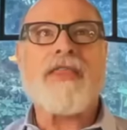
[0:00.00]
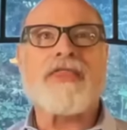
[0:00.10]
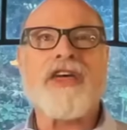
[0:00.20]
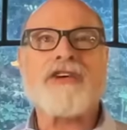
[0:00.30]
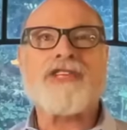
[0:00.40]

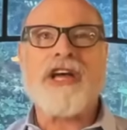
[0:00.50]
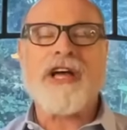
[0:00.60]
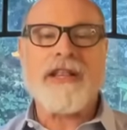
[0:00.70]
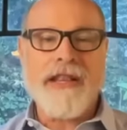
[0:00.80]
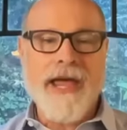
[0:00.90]
There's a
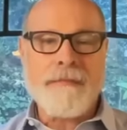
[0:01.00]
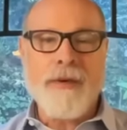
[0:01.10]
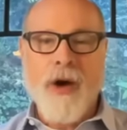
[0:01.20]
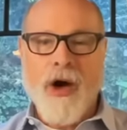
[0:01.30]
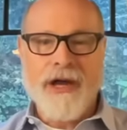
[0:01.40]
clip
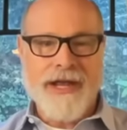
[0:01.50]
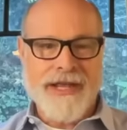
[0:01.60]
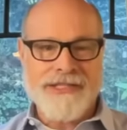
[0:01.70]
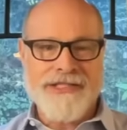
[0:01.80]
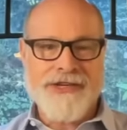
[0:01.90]
on
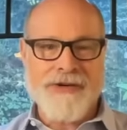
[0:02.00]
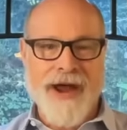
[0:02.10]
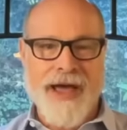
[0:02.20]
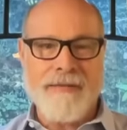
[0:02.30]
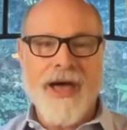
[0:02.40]

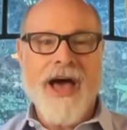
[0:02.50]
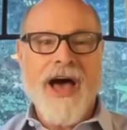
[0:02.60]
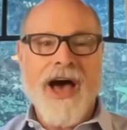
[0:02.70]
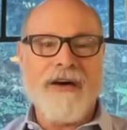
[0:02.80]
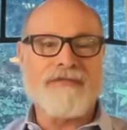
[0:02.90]
Instagram
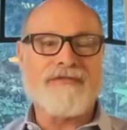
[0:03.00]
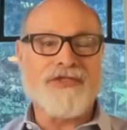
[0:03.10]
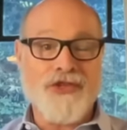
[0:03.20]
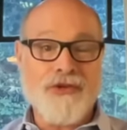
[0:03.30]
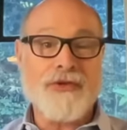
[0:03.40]
of
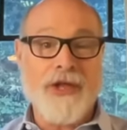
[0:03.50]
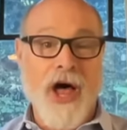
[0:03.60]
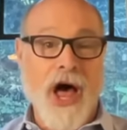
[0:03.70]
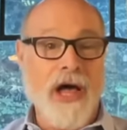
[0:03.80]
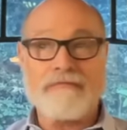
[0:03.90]
Jude
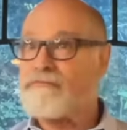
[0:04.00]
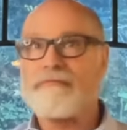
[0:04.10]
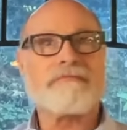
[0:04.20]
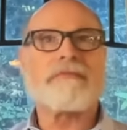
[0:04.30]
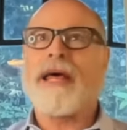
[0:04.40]
Law,
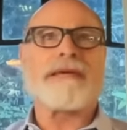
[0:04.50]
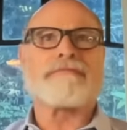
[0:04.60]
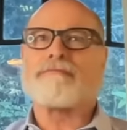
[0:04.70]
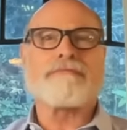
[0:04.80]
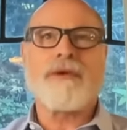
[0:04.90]
like
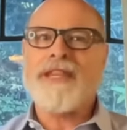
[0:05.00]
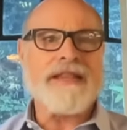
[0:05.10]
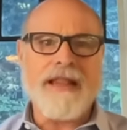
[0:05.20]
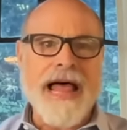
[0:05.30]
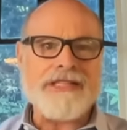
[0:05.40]

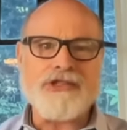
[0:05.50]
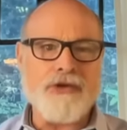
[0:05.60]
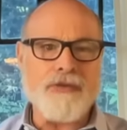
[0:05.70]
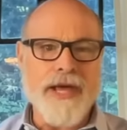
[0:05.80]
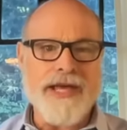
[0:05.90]
within the last
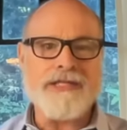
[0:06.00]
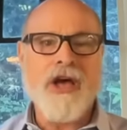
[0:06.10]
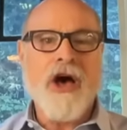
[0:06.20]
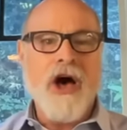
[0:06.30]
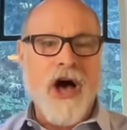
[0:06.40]
2 weeks,
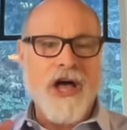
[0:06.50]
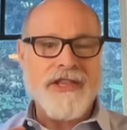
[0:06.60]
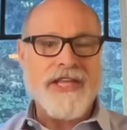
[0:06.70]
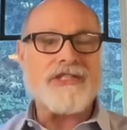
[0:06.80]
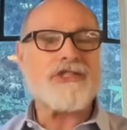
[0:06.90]

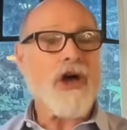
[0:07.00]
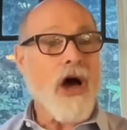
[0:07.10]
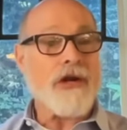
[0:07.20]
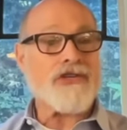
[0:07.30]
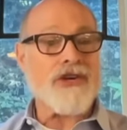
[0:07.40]
on this
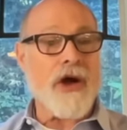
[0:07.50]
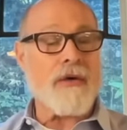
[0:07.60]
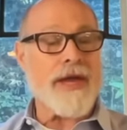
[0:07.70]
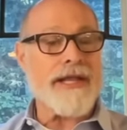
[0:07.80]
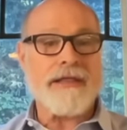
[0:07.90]
talk
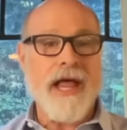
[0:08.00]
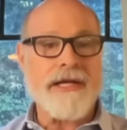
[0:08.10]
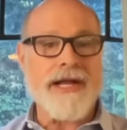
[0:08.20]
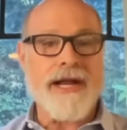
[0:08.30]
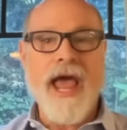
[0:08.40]
show in
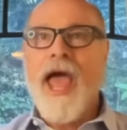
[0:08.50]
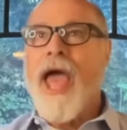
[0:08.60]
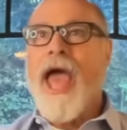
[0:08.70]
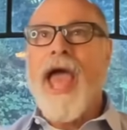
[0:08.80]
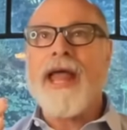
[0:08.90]
London.
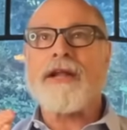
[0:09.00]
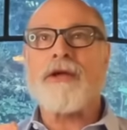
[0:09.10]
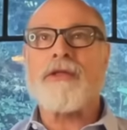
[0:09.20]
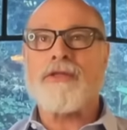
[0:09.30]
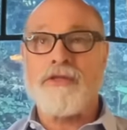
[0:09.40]

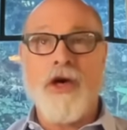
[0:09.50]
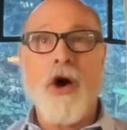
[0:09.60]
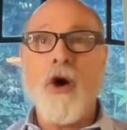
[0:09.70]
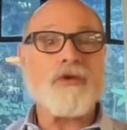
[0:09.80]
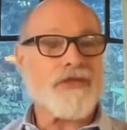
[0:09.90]
And the
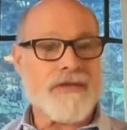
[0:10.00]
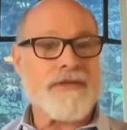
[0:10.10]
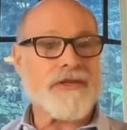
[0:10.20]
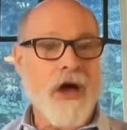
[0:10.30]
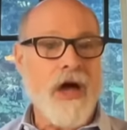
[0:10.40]
host of
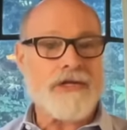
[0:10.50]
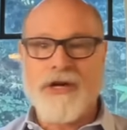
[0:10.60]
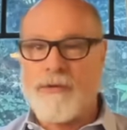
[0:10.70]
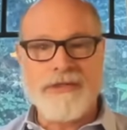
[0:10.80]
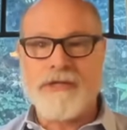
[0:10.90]
the talk
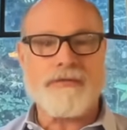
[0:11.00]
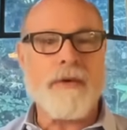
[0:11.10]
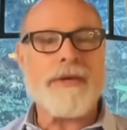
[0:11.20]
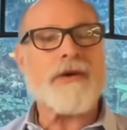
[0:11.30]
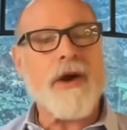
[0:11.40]
show was this
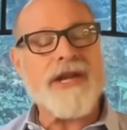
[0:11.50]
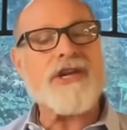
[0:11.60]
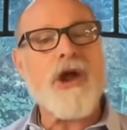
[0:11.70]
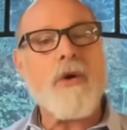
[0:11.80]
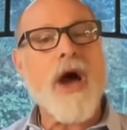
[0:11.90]
woman who had
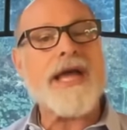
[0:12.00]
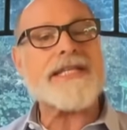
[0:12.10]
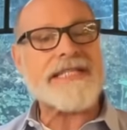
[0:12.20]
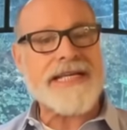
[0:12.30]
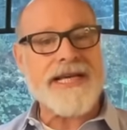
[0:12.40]
no
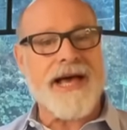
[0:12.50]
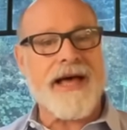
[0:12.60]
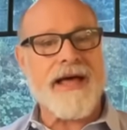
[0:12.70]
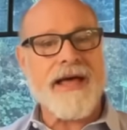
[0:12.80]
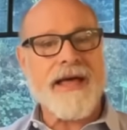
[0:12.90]
idea